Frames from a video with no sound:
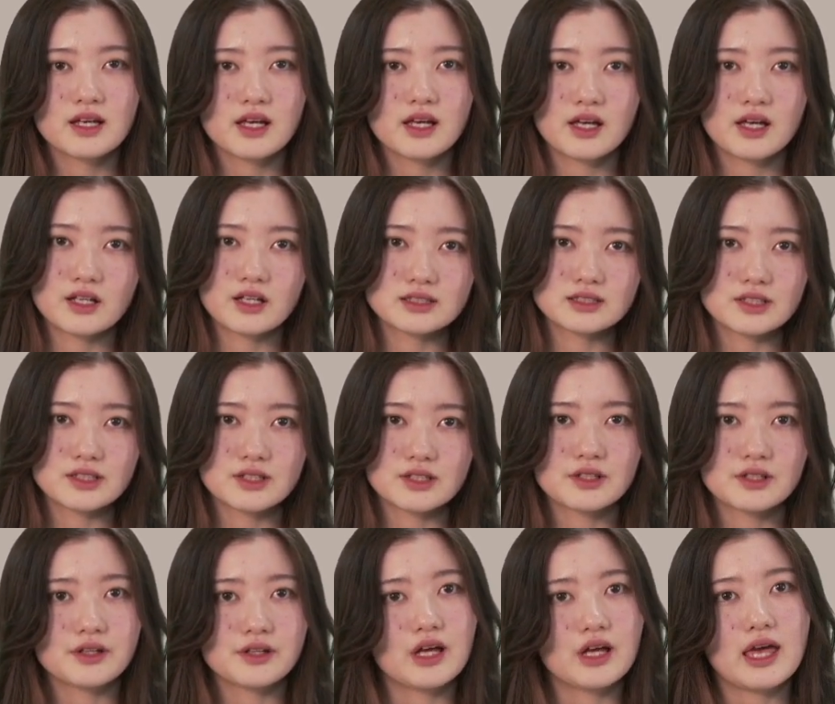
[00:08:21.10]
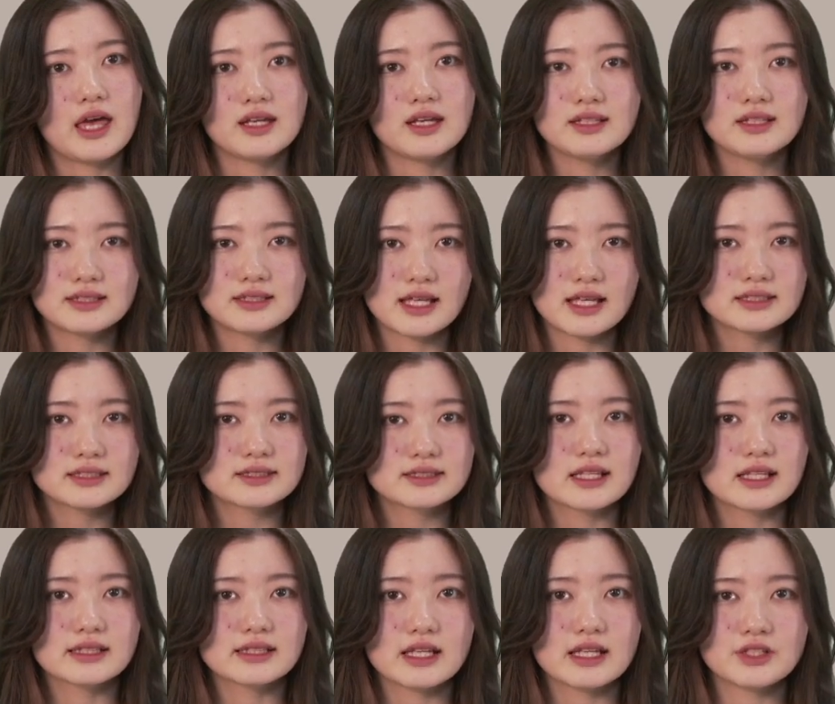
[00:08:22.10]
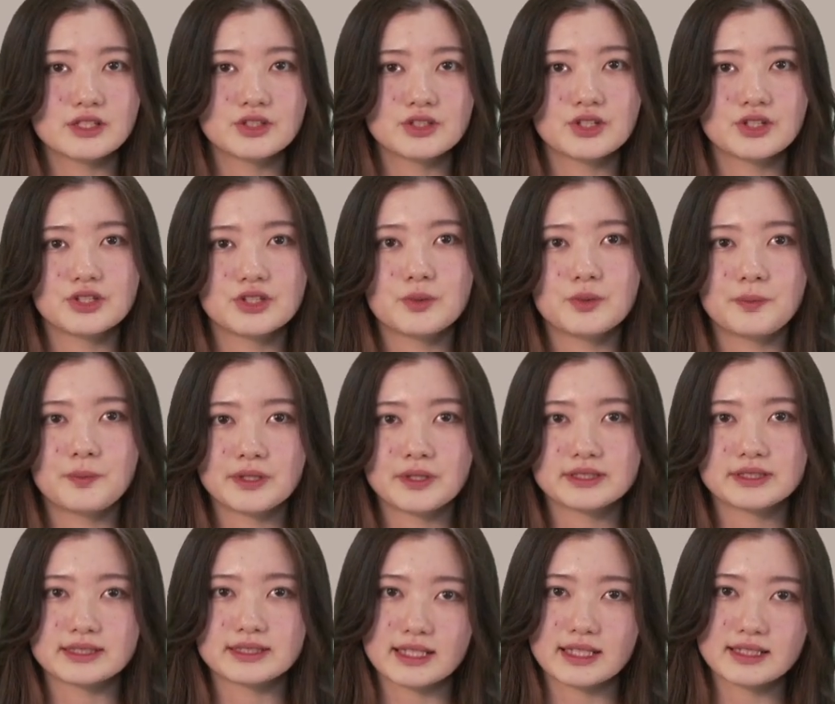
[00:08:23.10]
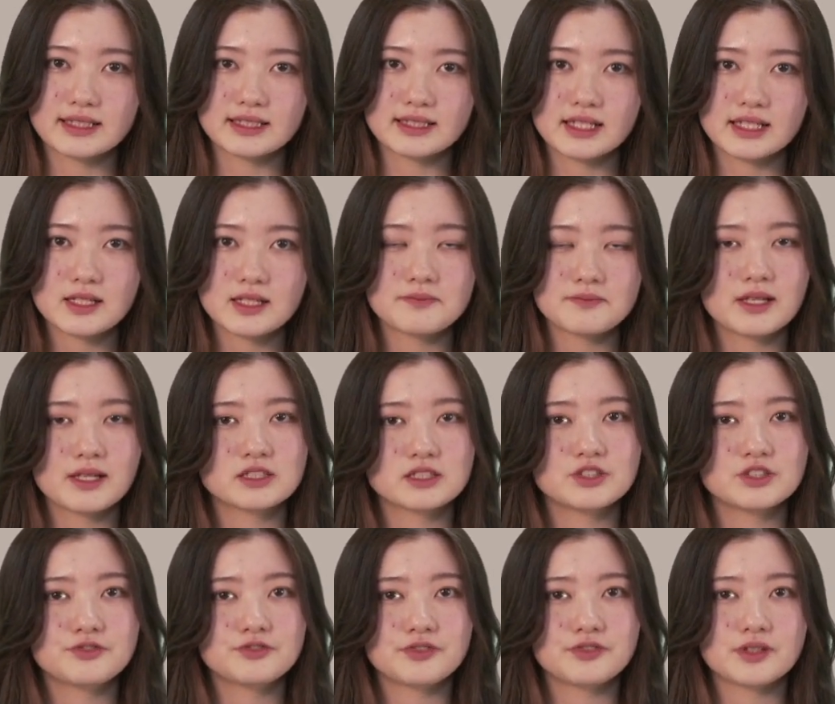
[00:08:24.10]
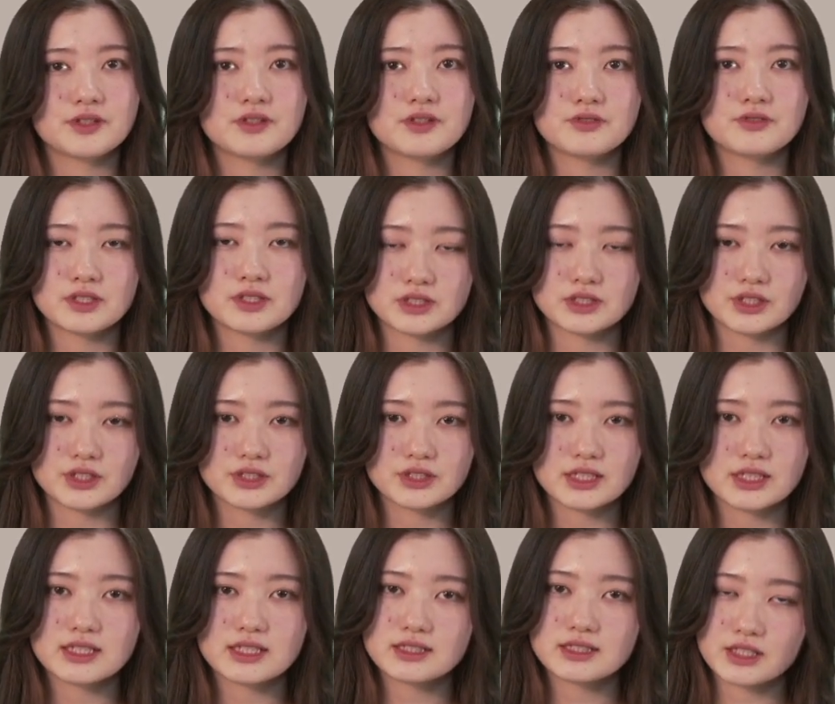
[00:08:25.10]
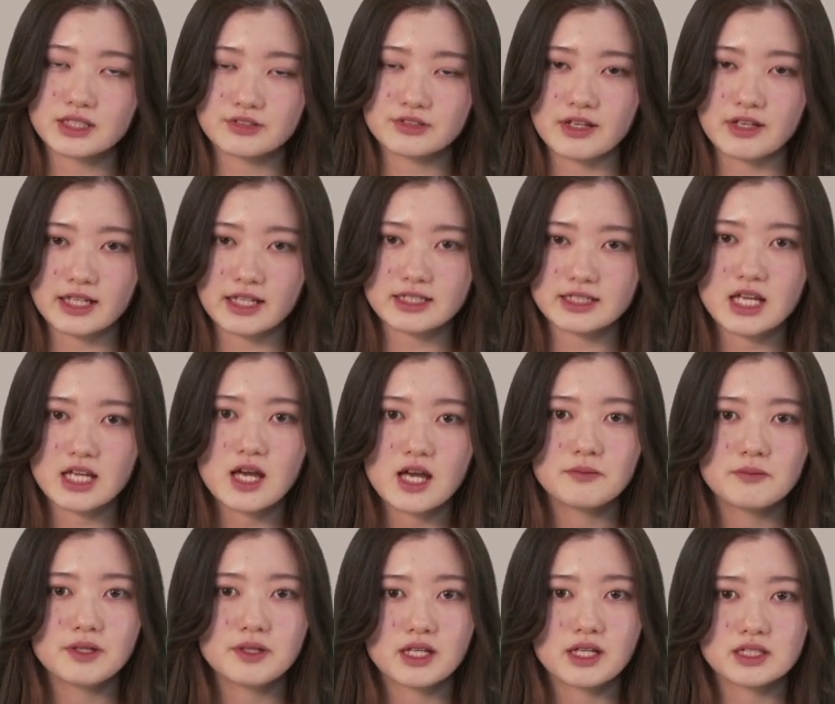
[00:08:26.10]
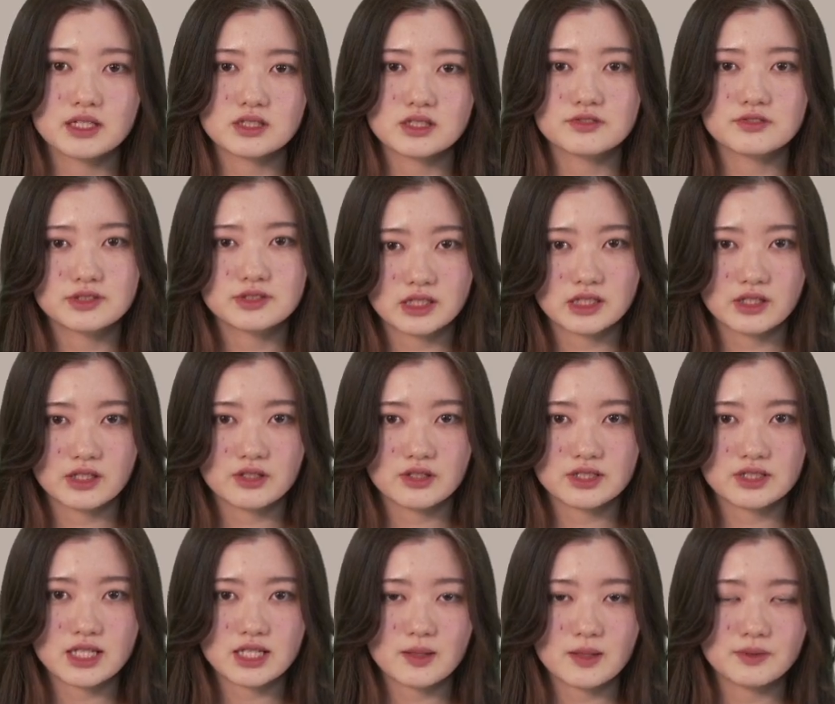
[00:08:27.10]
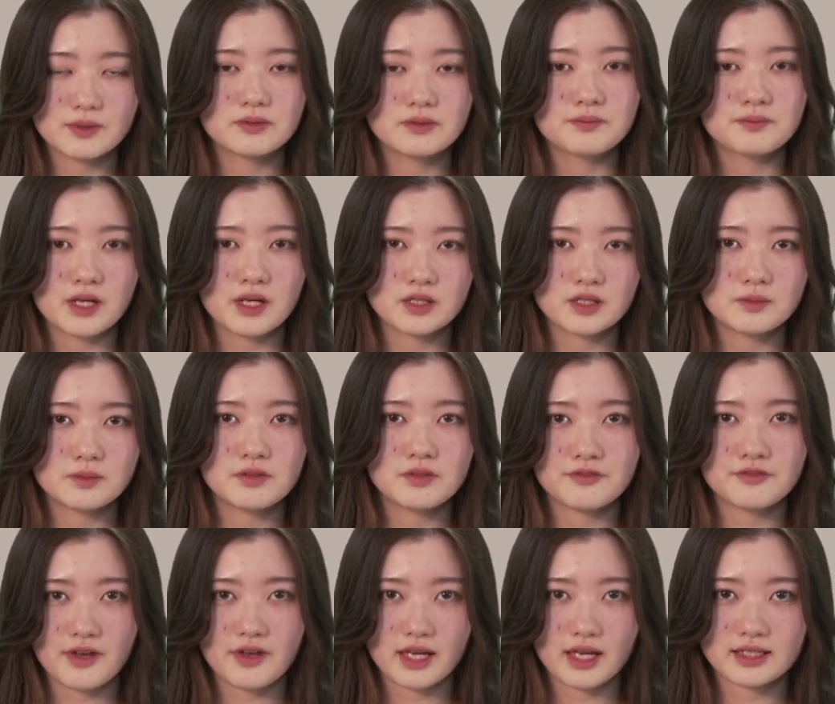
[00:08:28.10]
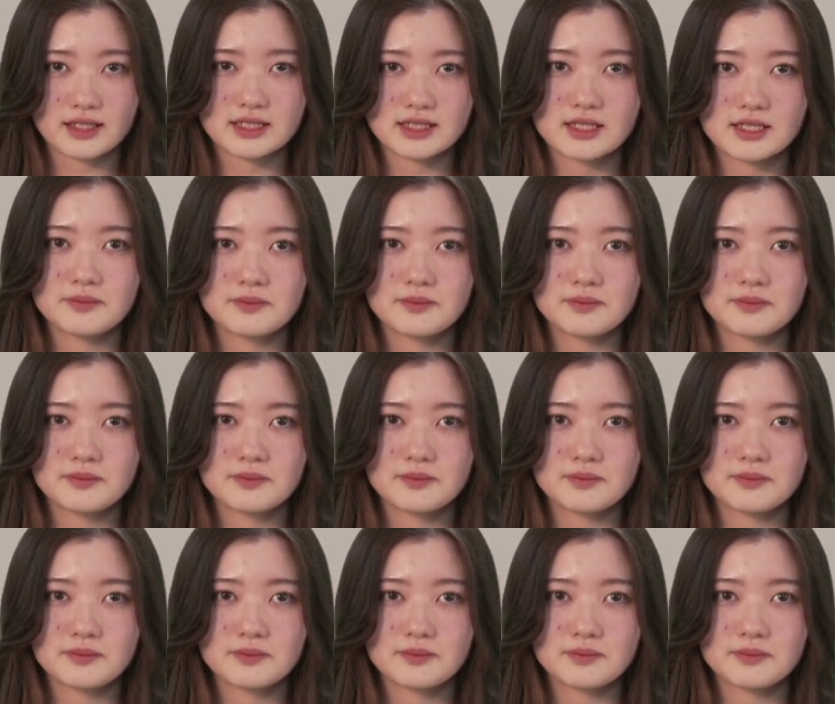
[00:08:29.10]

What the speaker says: Also, any test that lets you know your personality makes you feel the result is correct because of stereotype and Barnum effect.